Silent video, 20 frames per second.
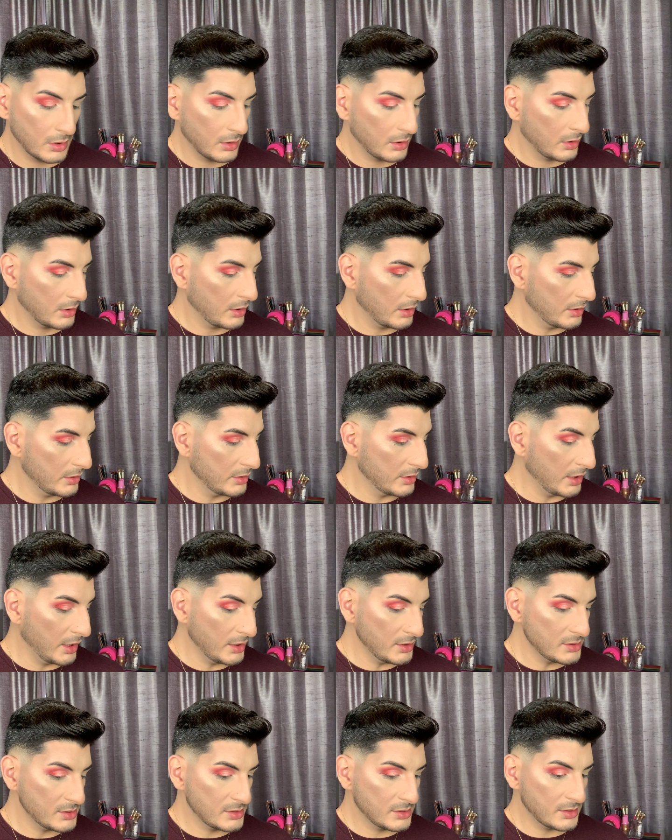And
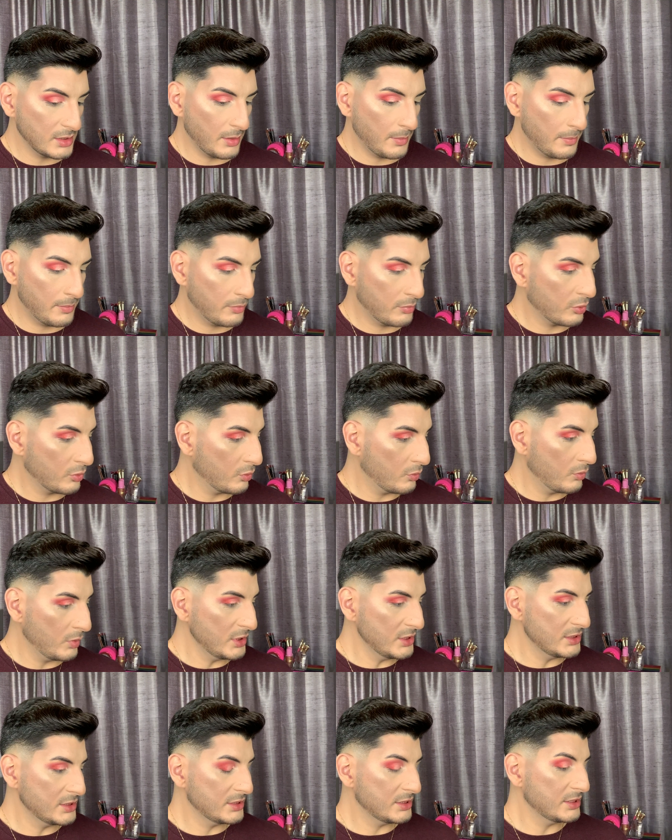that's
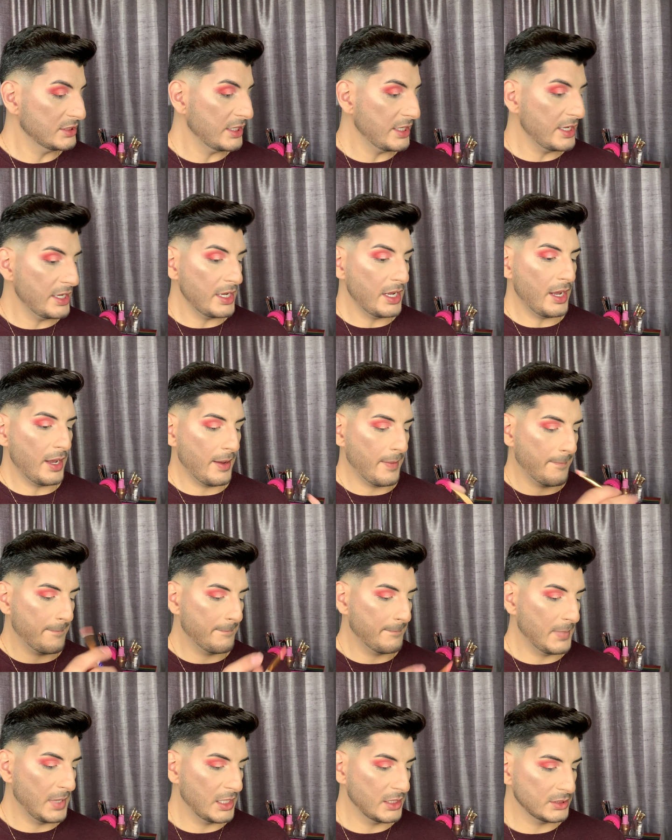pretty
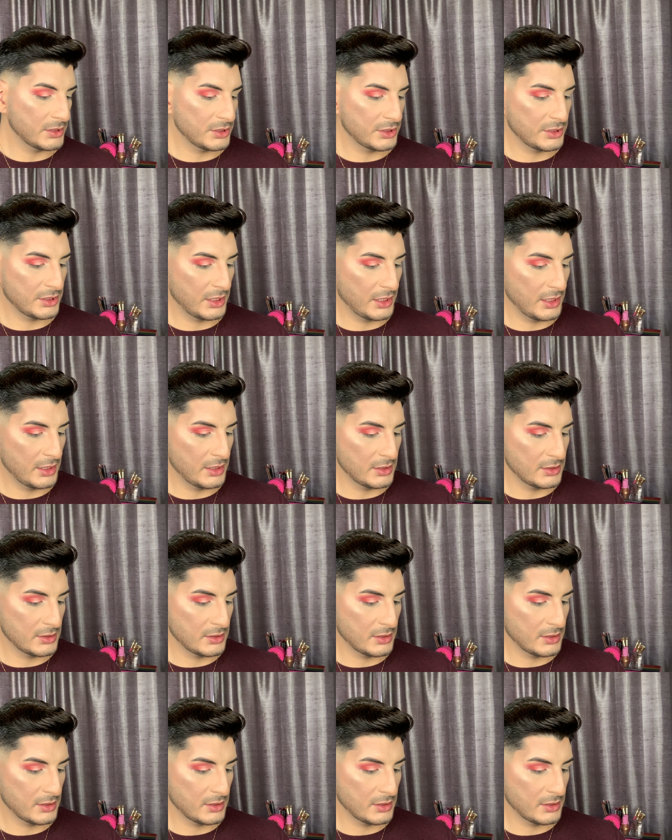much it.